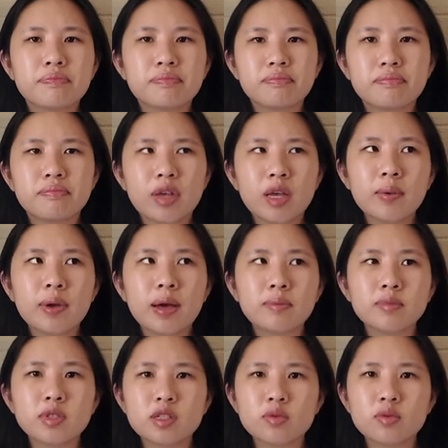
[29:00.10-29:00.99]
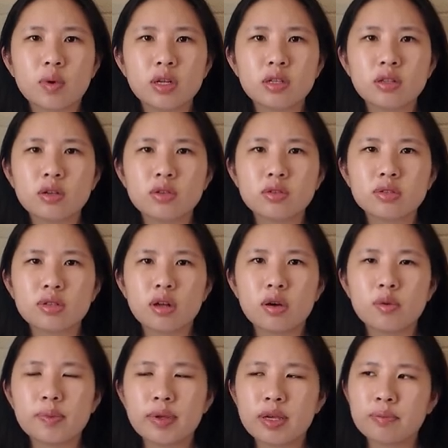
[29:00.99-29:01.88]
maybe I'm just one of those
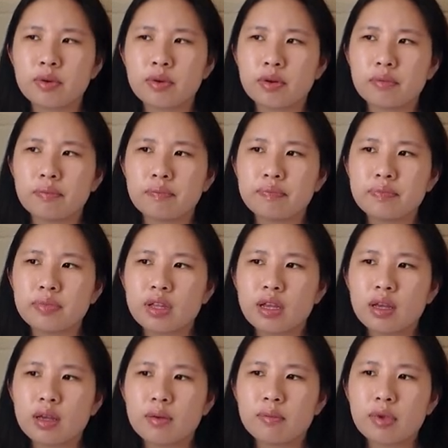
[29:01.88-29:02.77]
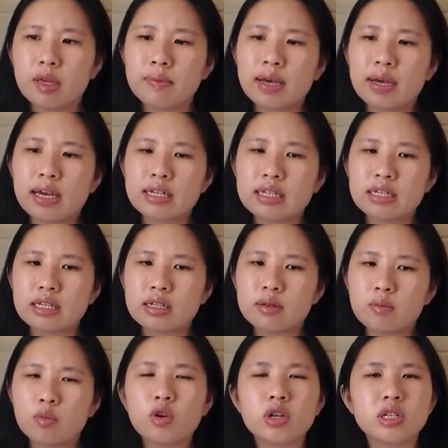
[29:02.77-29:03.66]
slow people. Maybe I need
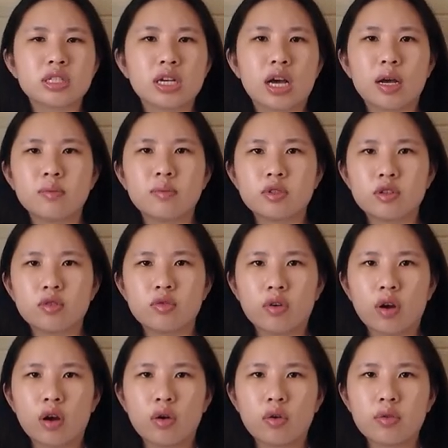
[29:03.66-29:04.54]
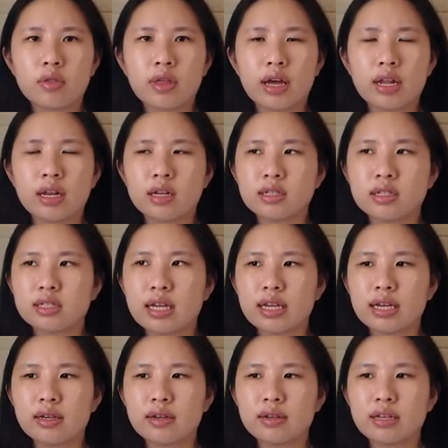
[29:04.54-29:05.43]
more time to grow than,
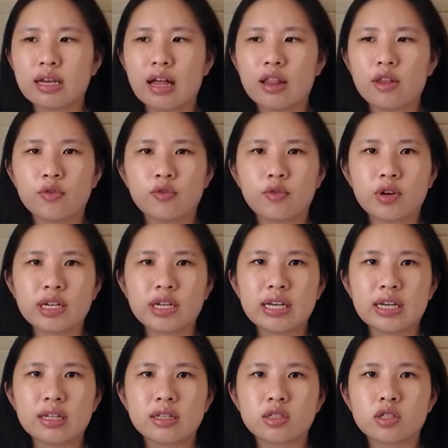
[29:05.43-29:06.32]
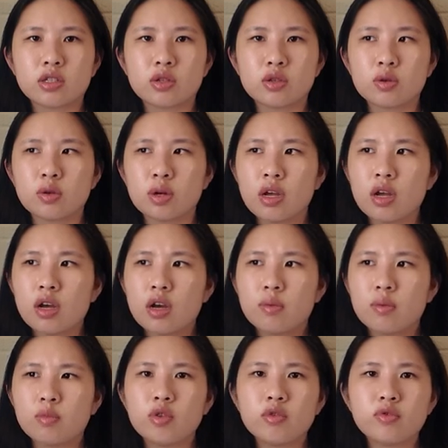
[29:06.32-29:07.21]
say, Californians who
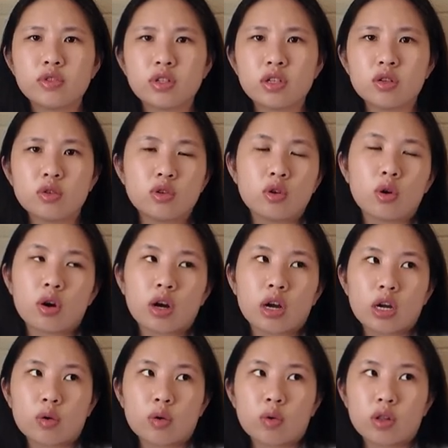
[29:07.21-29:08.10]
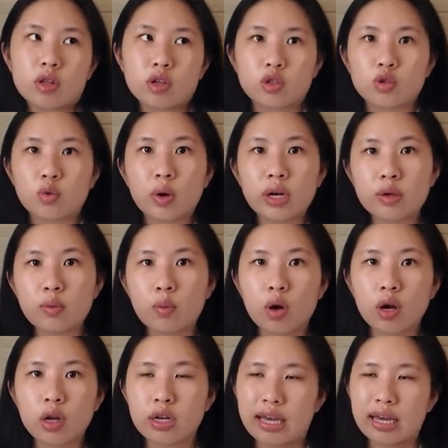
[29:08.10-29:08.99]
move to New York when they're
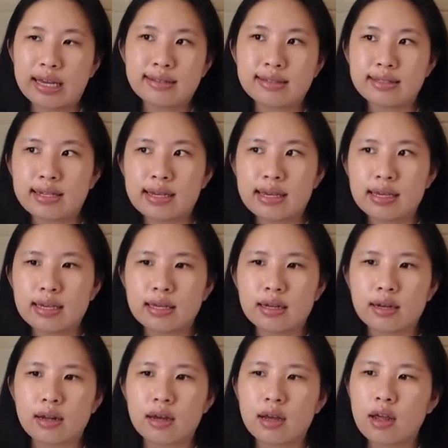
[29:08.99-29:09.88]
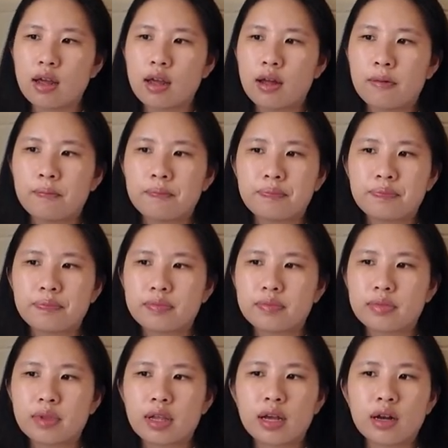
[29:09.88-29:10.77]
21, 18,
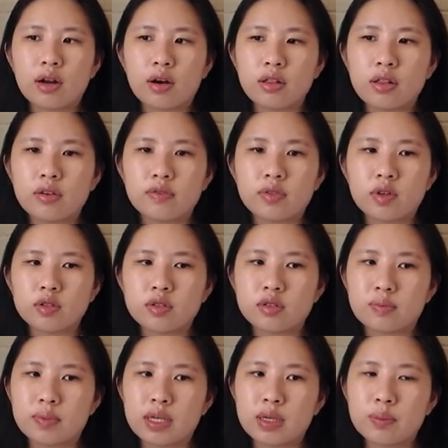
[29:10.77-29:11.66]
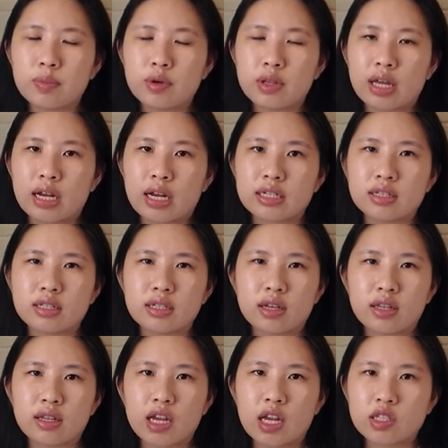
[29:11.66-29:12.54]
and all of those people that I see
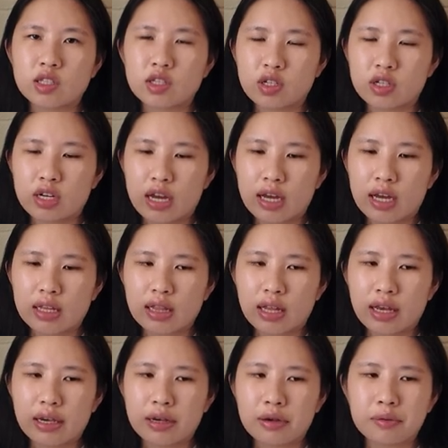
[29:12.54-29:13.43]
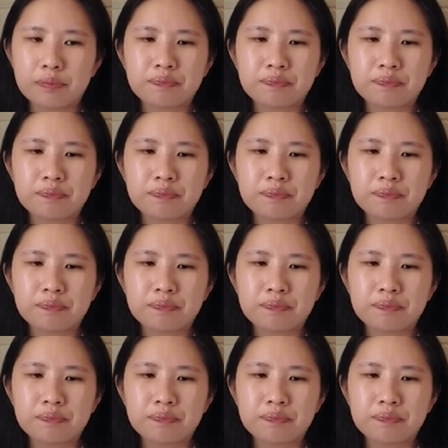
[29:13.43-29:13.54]
on the internet, like